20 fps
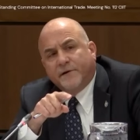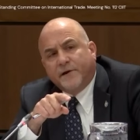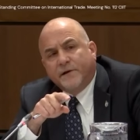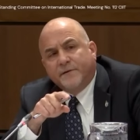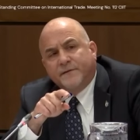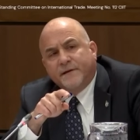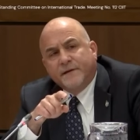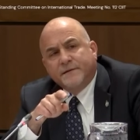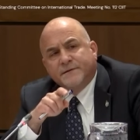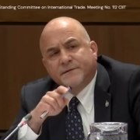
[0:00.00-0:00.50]
I
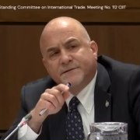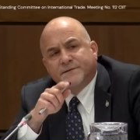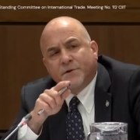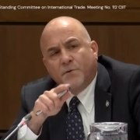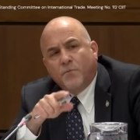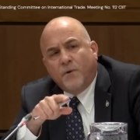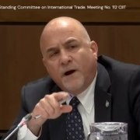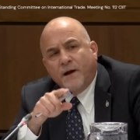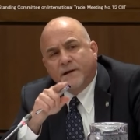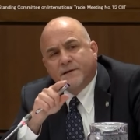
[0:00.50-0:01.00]
could, then. So
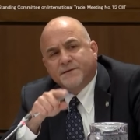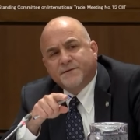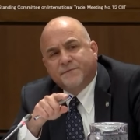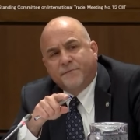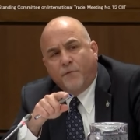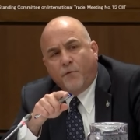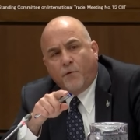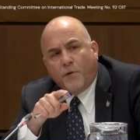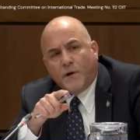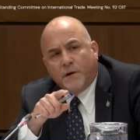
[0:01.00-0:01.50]
why is
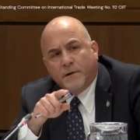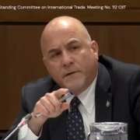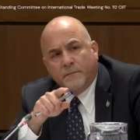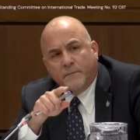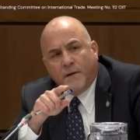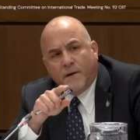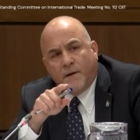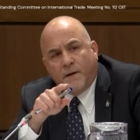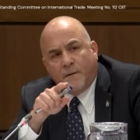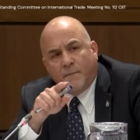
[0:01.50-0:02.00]
Ford
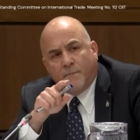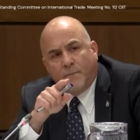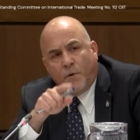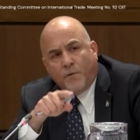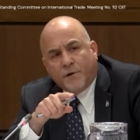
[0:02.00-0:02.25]
um,